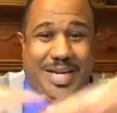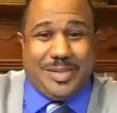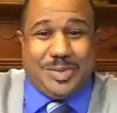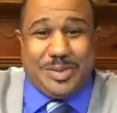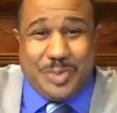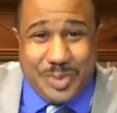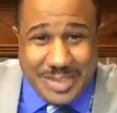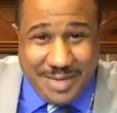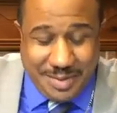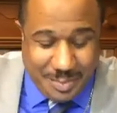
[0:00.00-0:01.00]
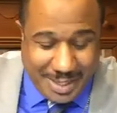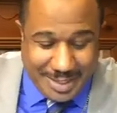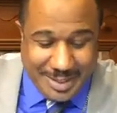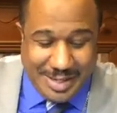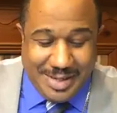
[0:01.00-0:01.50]
hatred towards
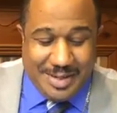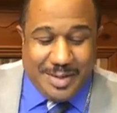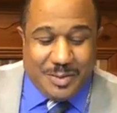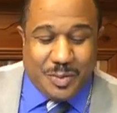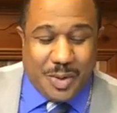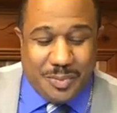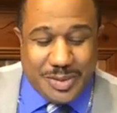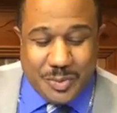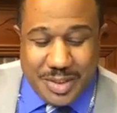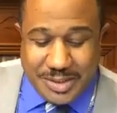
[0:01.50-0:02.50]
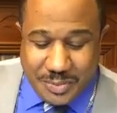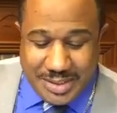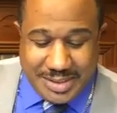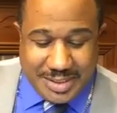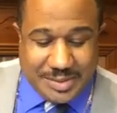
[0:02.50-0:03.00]
everybody. Romans 1
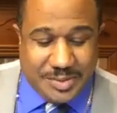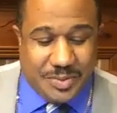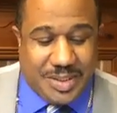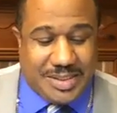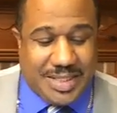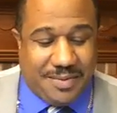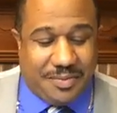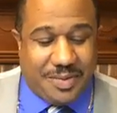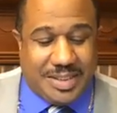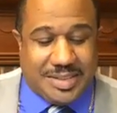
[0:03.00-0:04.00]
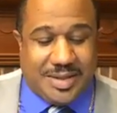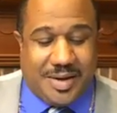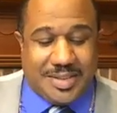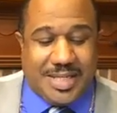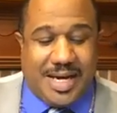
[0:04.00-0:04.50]
26 through 27. For this
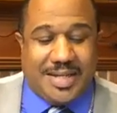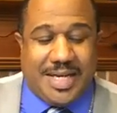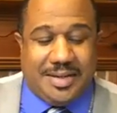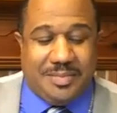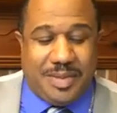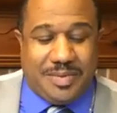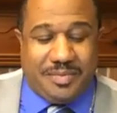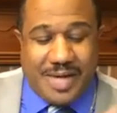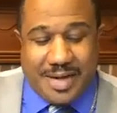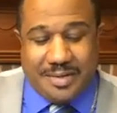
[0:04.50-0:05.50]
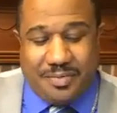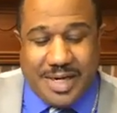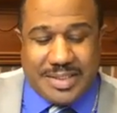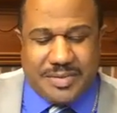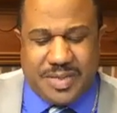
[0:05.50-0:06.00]
cause God gave them up to vile
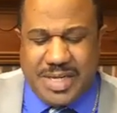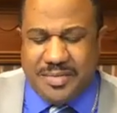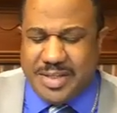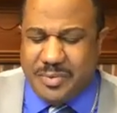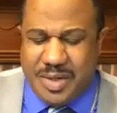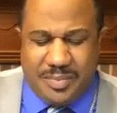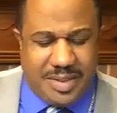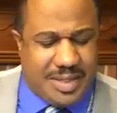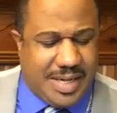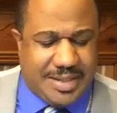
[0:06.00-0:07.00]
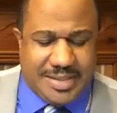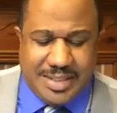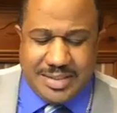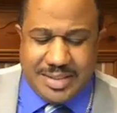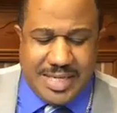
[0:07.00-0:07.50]
affections, for even their women did not
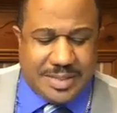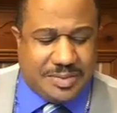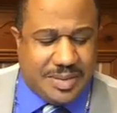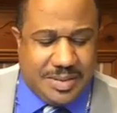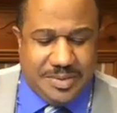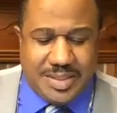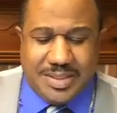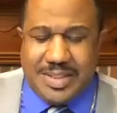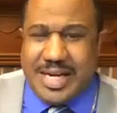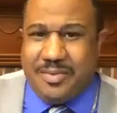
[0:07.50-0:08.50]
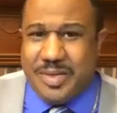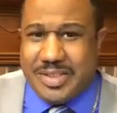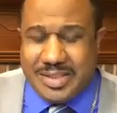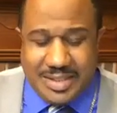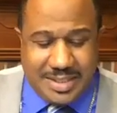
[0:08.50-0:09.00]
change the natural use into that
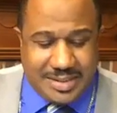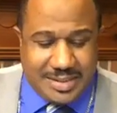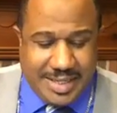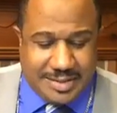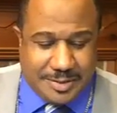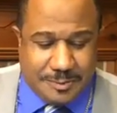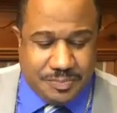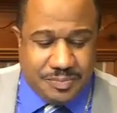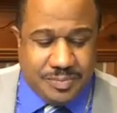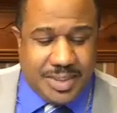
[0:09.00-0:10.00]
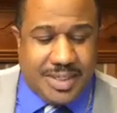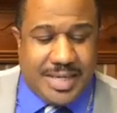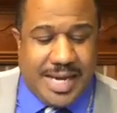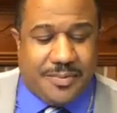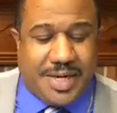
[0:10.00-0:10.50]
which is against nature. And
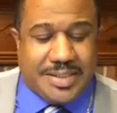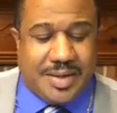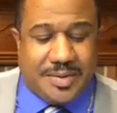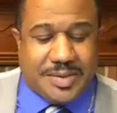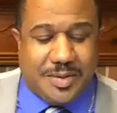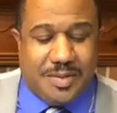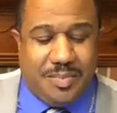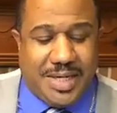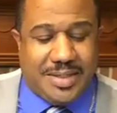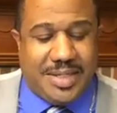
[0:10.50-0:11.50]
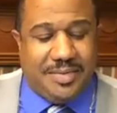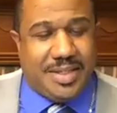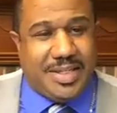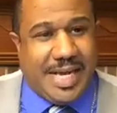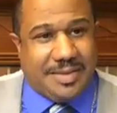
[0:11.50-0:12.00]
likewise also the men, leaving
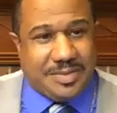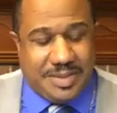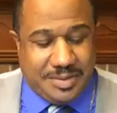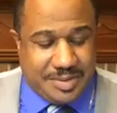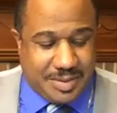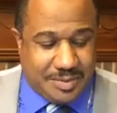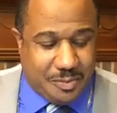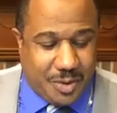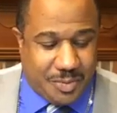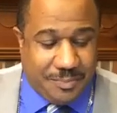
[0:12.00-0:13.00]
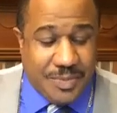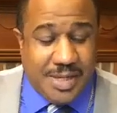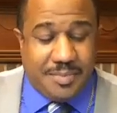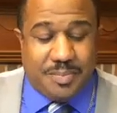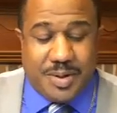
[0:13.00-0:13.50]
the natural use of the woman,
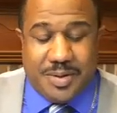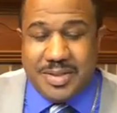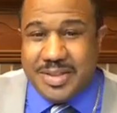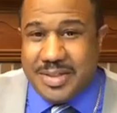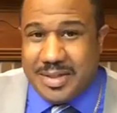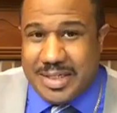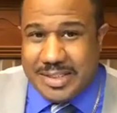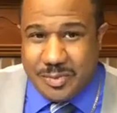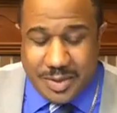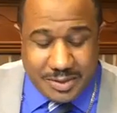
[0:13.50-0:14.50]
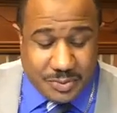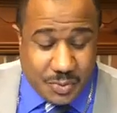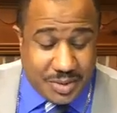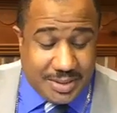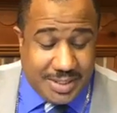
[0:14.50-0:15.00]
burned in their lust one
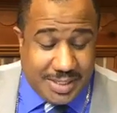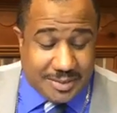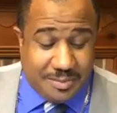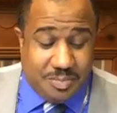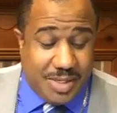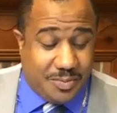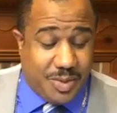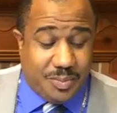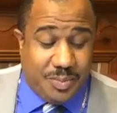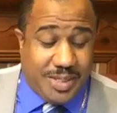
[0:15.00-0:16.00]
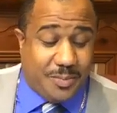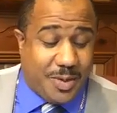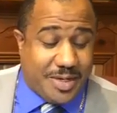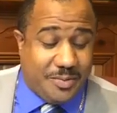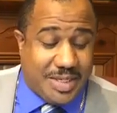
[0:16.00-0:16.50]
toward another, men with men,
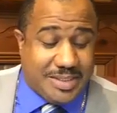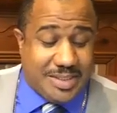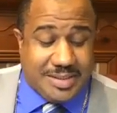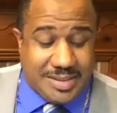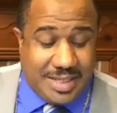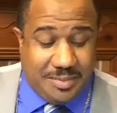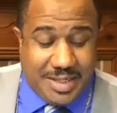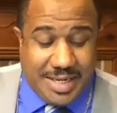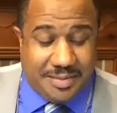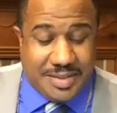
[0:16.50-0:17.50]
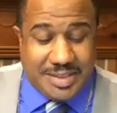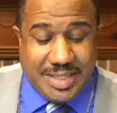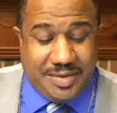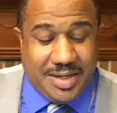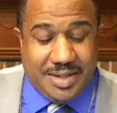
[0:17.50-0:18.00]
working what is unseemly, and
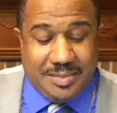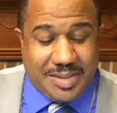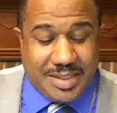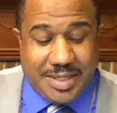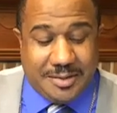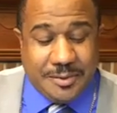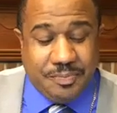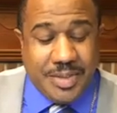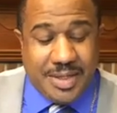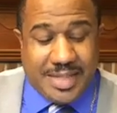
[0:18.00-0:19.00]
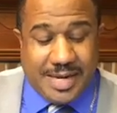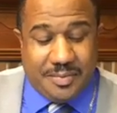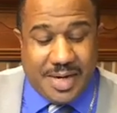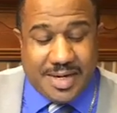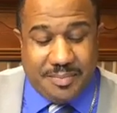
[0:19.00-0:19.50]
receiving in themselves
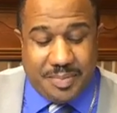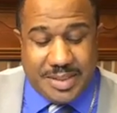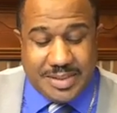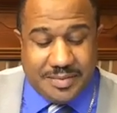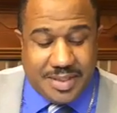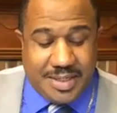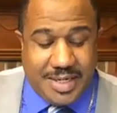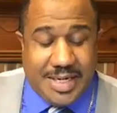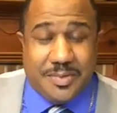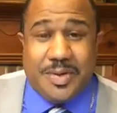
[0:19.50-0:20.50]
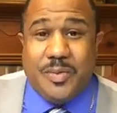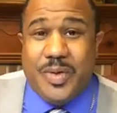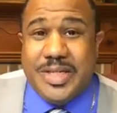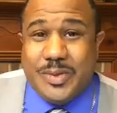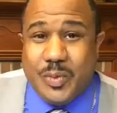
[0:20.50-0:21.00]
that recompense of their error,
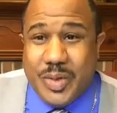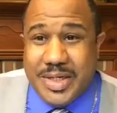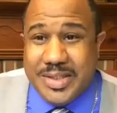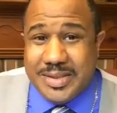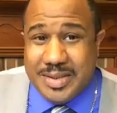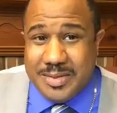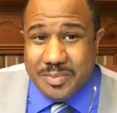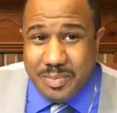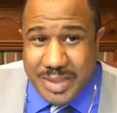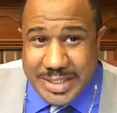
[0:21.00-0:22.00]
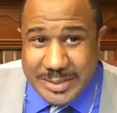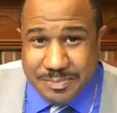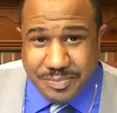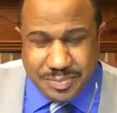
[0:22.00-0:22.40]
which was meet.